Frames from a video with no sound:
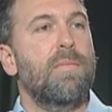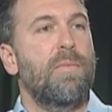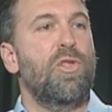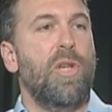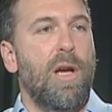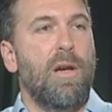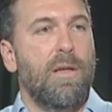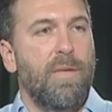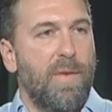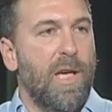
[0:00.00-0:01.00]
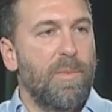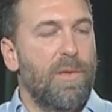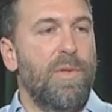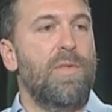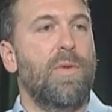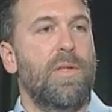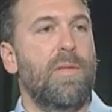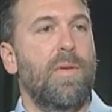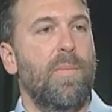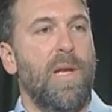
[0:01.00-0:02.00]
shared environmental resource
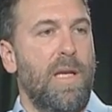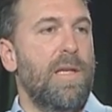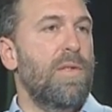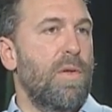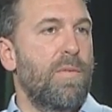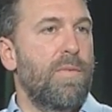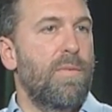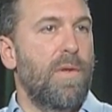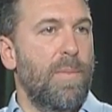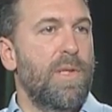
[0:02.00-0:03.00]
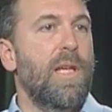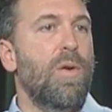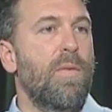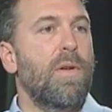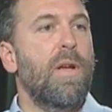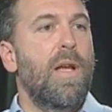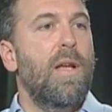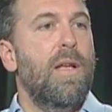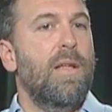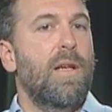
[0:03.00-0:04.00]
made it easier for them to get over
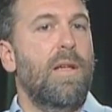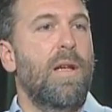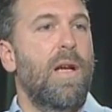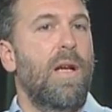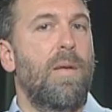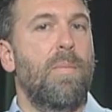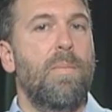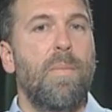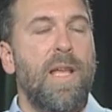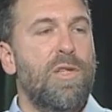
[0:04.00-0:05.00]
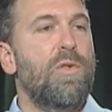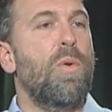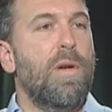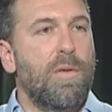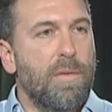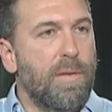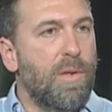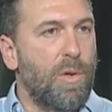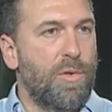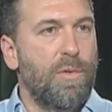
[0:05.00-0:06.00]
the historical and
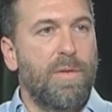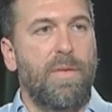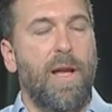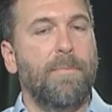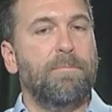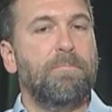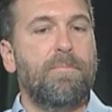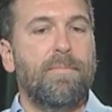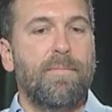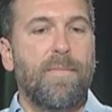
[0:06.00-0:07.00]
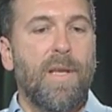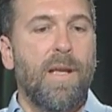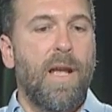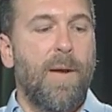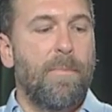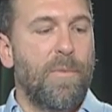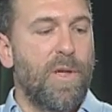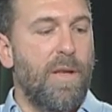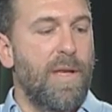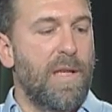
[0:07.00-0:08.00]
cultural divide. I'm
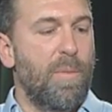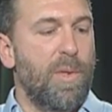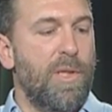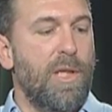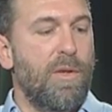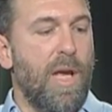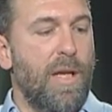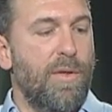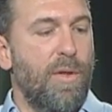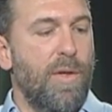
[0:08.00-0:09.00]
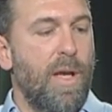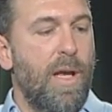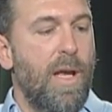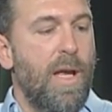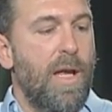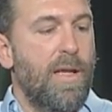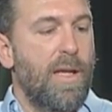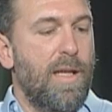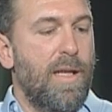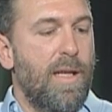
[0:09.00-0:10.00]
trying to think of a particular anecdote
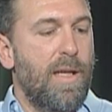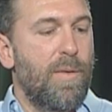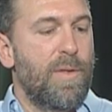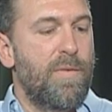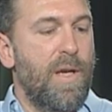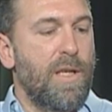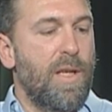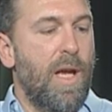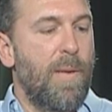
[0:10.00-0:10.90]
that was funny.